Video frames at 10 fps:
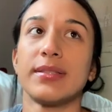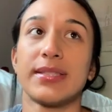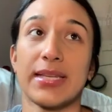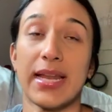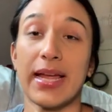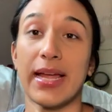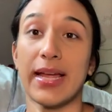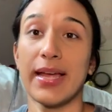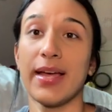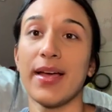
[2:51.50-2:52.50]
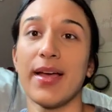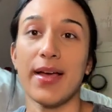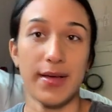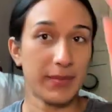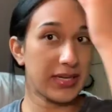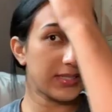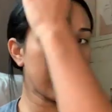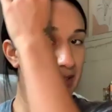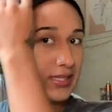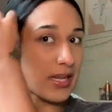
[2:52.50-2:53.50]
today, I'm gonna
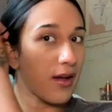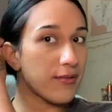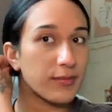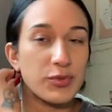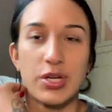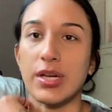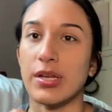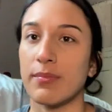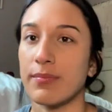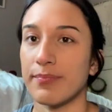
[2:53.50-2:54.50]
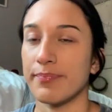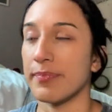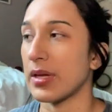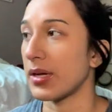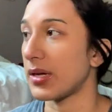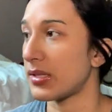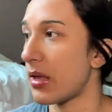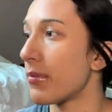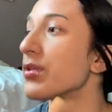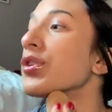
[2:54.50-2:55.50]
take the day off from training, because
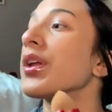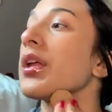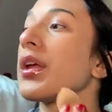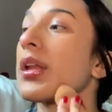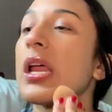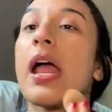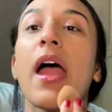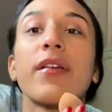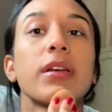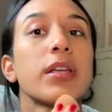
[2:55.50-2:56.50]
I've been training, and I haven't